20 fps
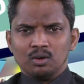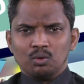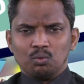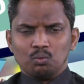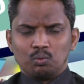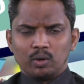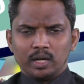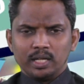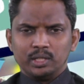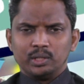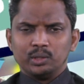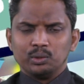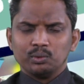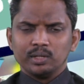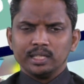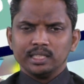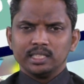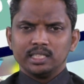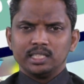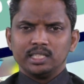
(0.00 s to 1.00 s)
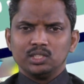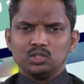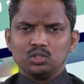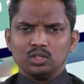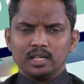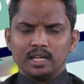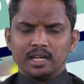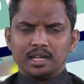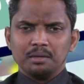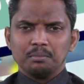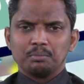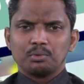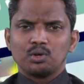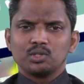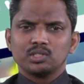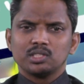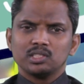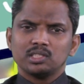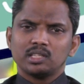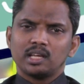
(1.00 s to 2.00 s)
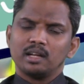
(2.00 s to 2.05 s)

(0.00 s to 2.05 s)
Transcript: one during the teaching learning process,